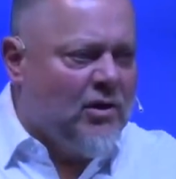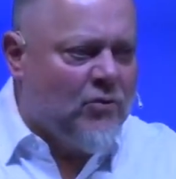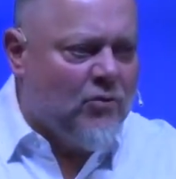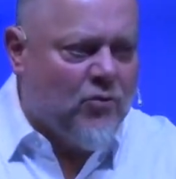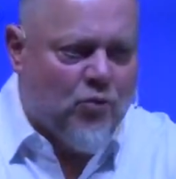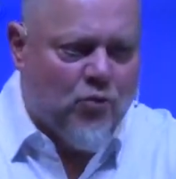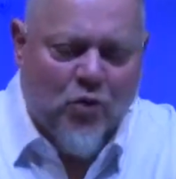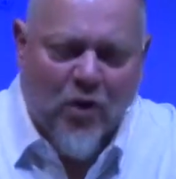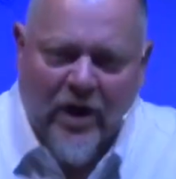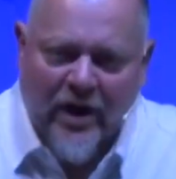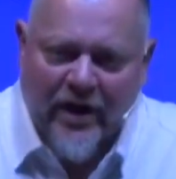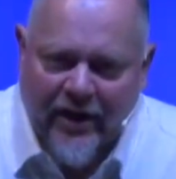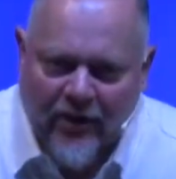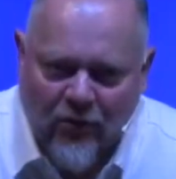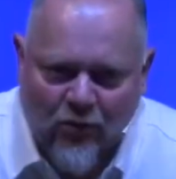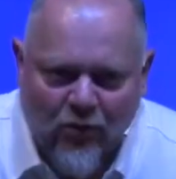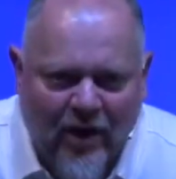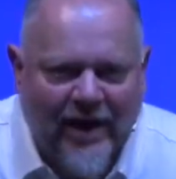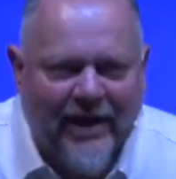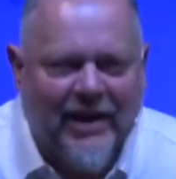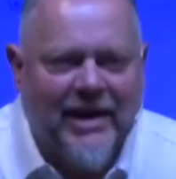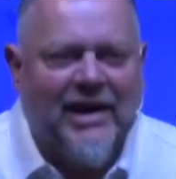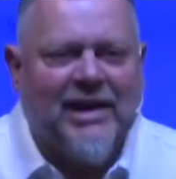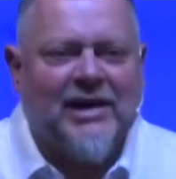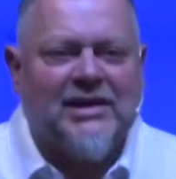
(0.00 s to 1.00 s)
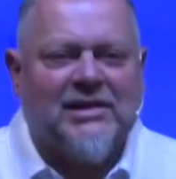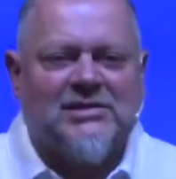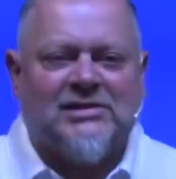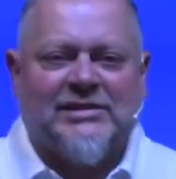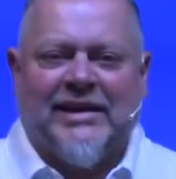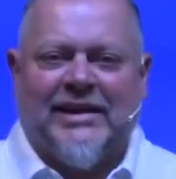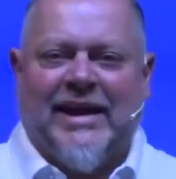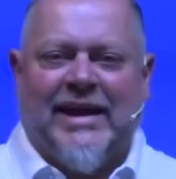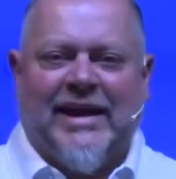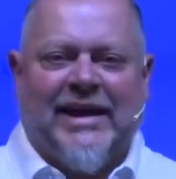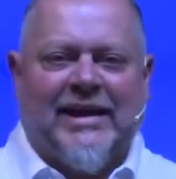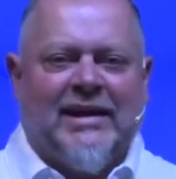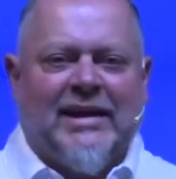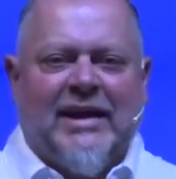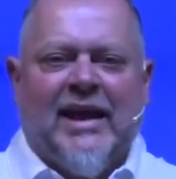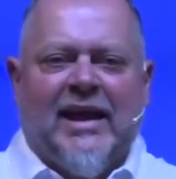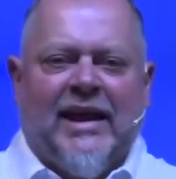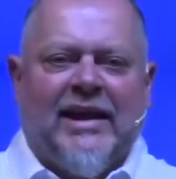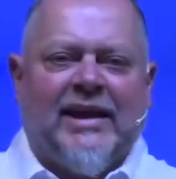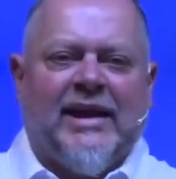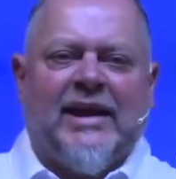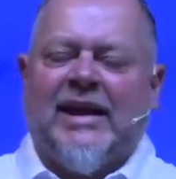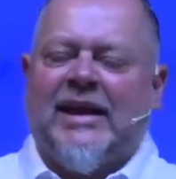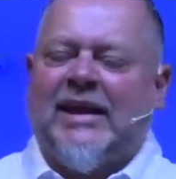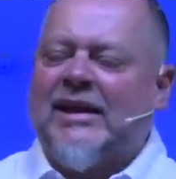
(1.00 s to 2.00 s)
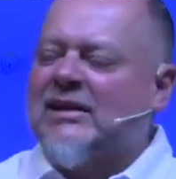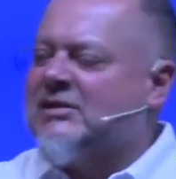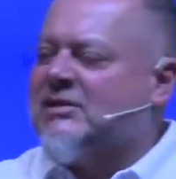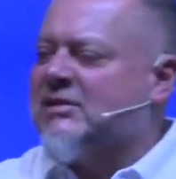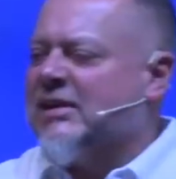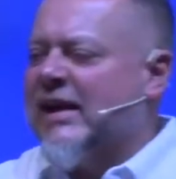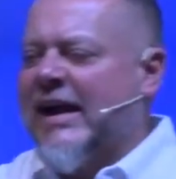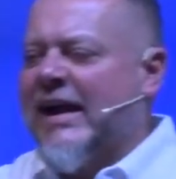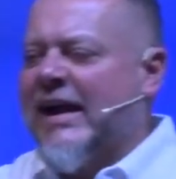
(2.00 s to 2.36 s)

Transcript: running right at us, and I. Inst- I,